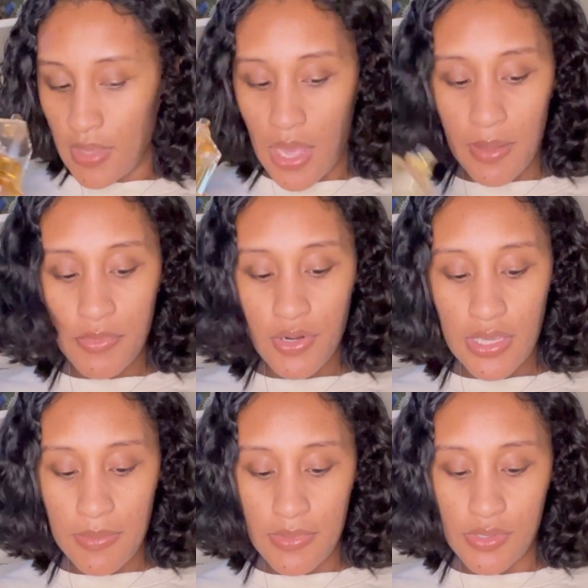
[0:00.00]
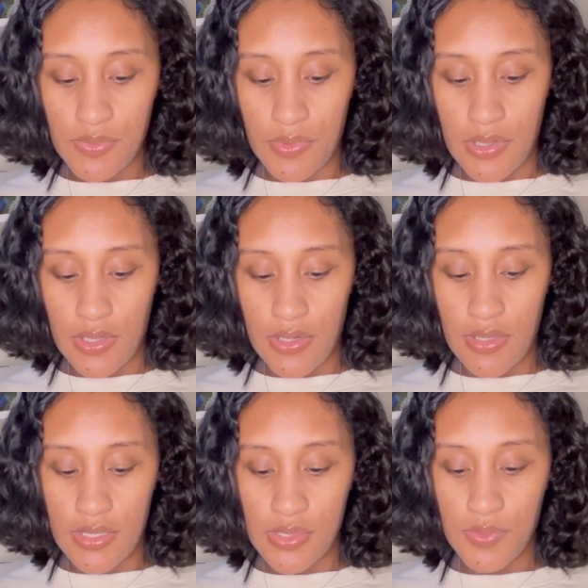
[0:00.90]
I'm gonna keep this one.
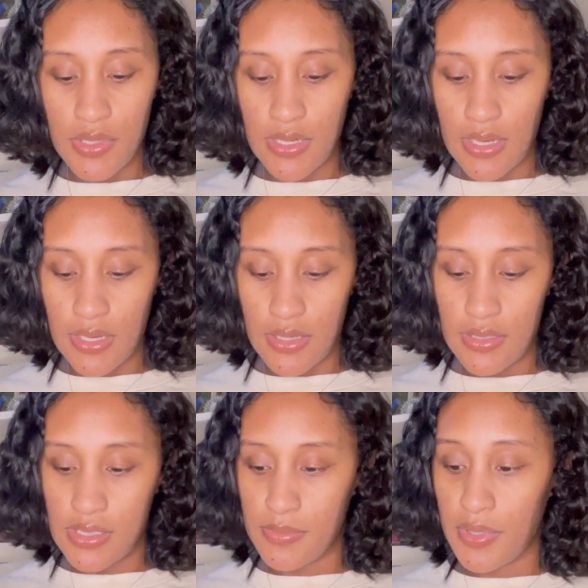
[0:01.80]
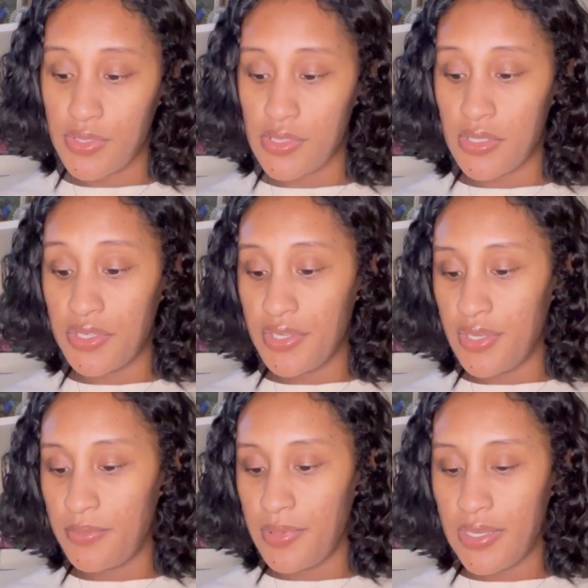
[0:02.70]
This one smells
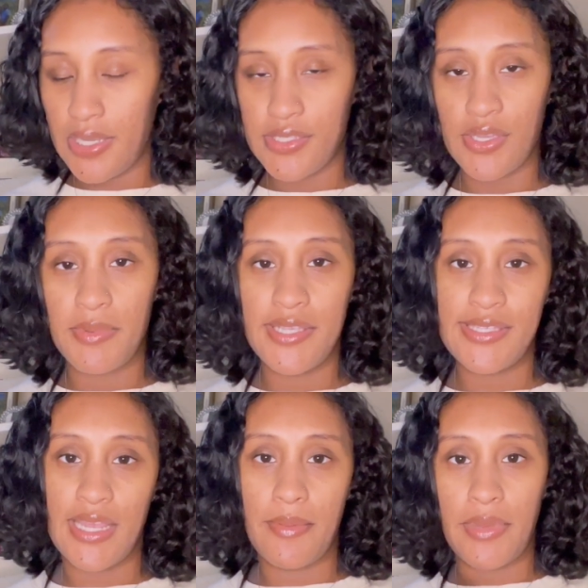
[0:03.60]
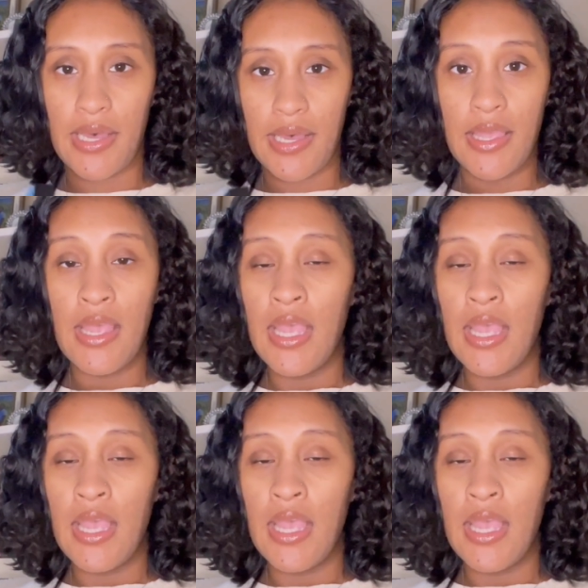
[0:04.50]
good, but it's gonna be a standby.